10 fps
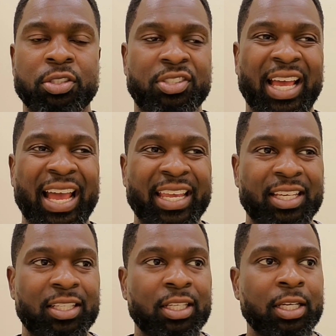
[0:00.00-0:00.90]
of
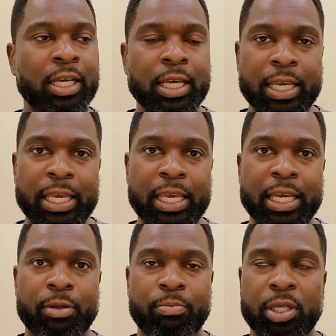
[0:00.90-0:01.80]
Zion
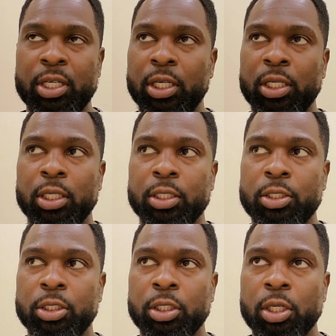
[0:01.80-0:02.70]
in,
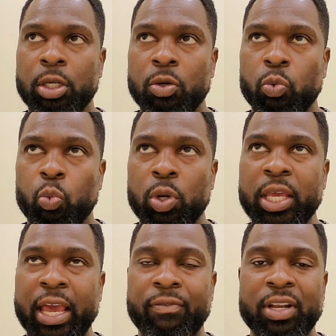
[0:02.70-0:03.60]
because we
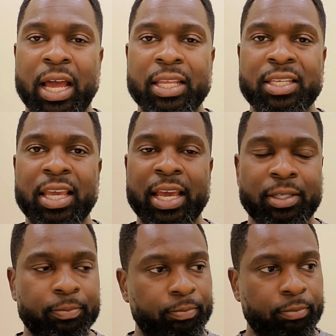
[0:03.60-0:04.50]
have not
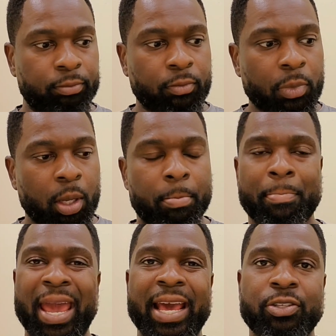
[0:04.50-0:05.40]
yet
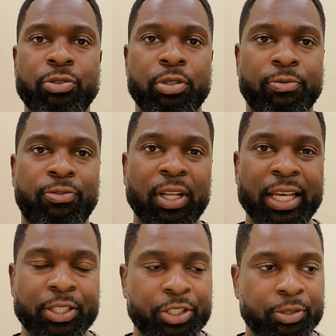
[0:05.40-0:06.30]
mastered the
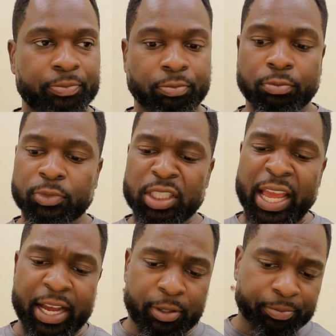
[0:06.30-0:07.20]
flesh.
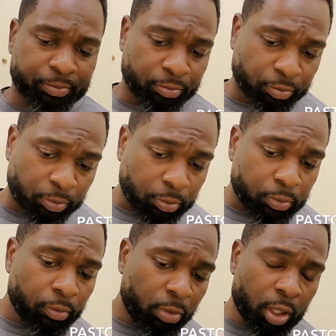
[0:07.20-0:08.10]
Now,
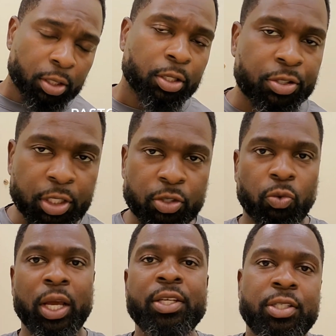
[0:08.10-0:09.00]
this
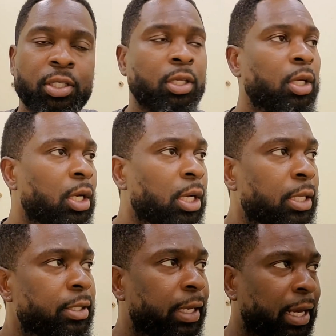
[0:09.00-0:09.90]
situation
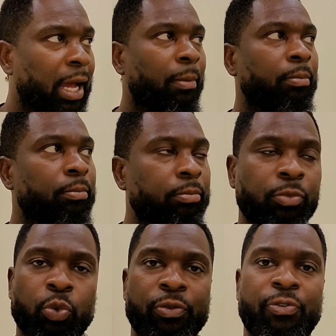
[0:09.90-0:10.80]
that I'm
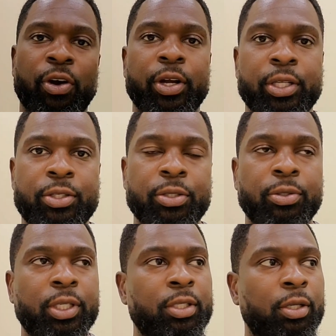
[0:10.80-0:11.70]
referring to,
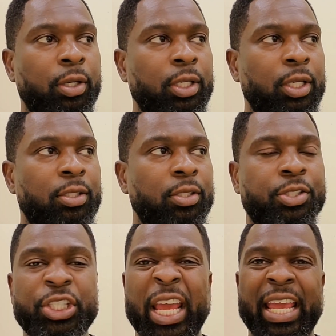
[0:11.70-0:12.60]
it's a
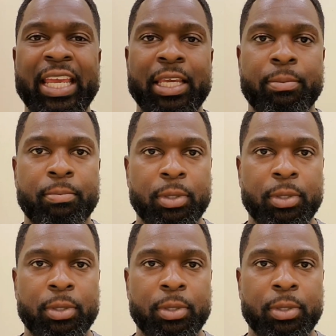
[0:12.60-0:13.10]
shame.